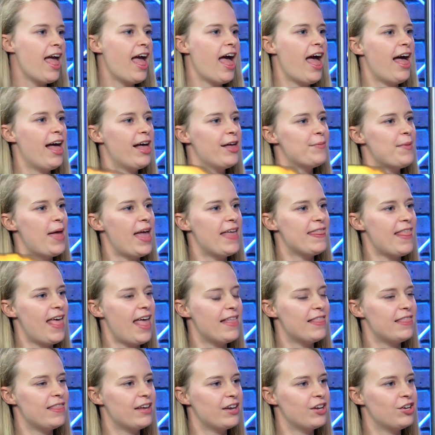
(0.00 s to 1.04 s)
um, and
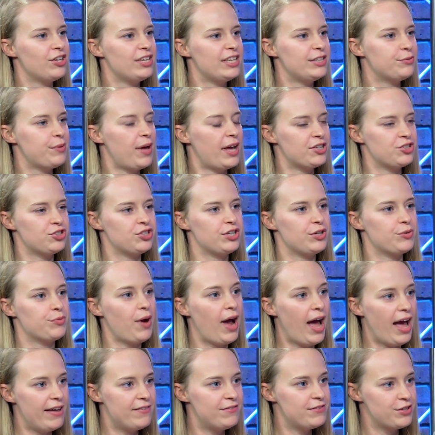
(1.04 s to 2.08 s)
then the cookies will actually
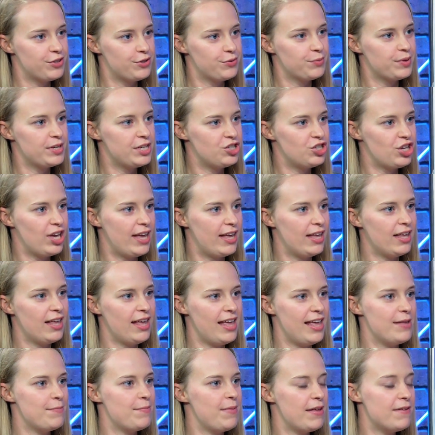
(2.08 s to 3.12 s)
arrive to the region
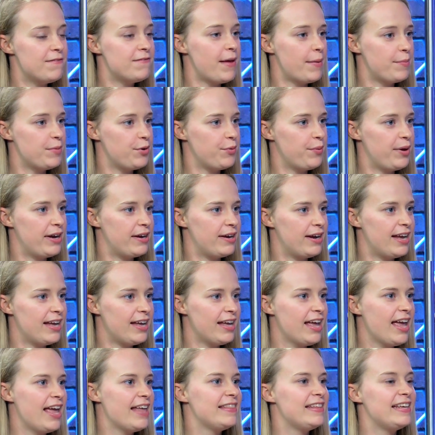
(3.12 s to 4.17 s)
in mid-February.
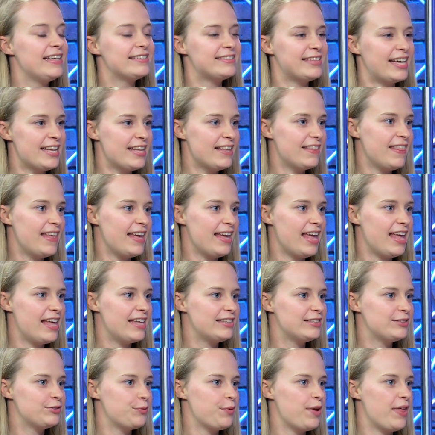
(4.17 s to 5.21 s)
The exciting thing
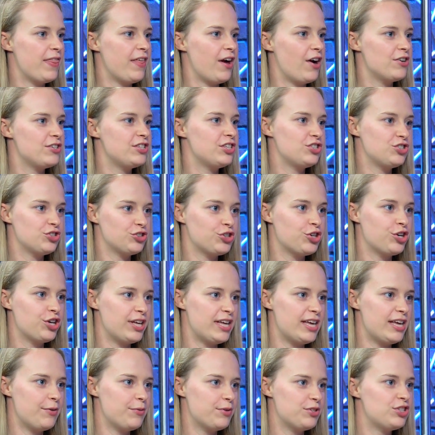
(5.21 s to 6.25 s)
is with our digital
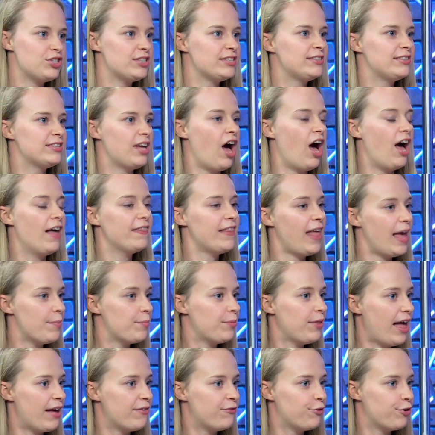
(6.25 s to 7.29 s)
cookie, which is the online
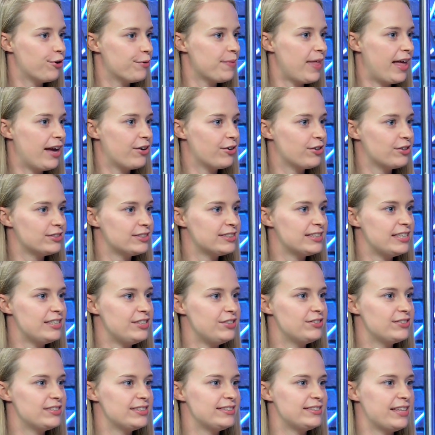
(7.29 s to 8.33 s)
platform that girls can
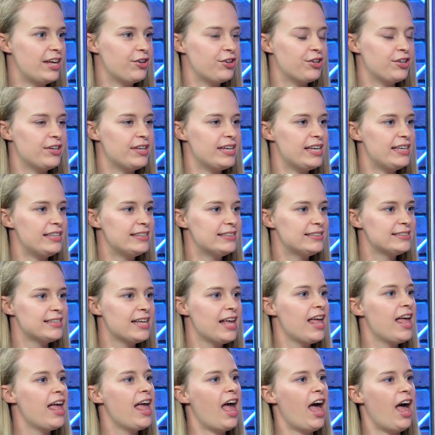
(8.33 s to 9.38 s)
use to sell cookies,
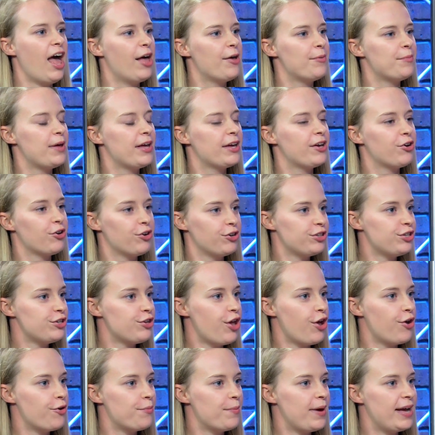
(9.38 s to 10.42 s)
um, a girl you
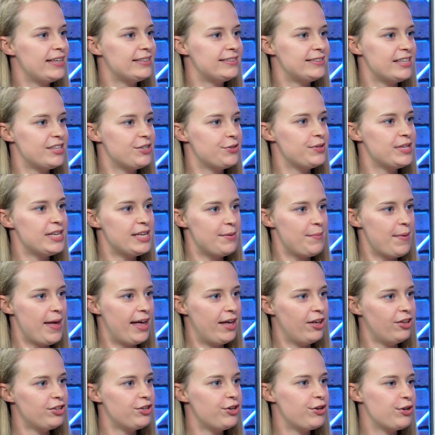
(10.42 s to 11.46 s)
know might send you an
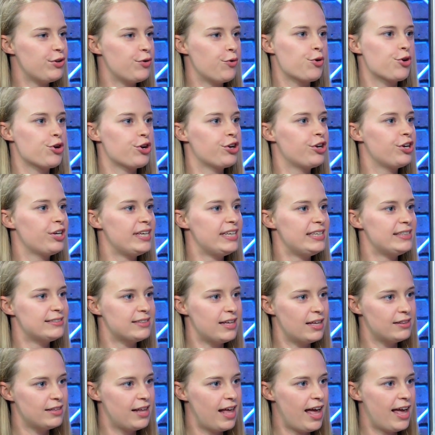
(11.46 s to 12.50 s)
email. You can order cookies
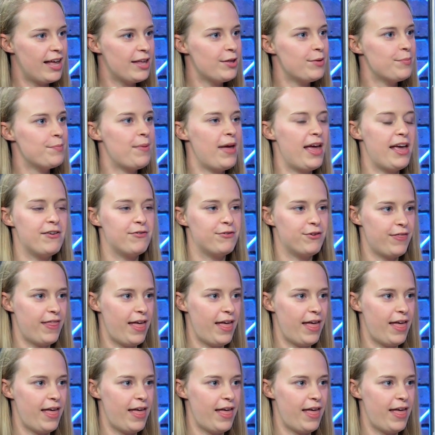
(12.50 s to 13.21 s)
online, pay for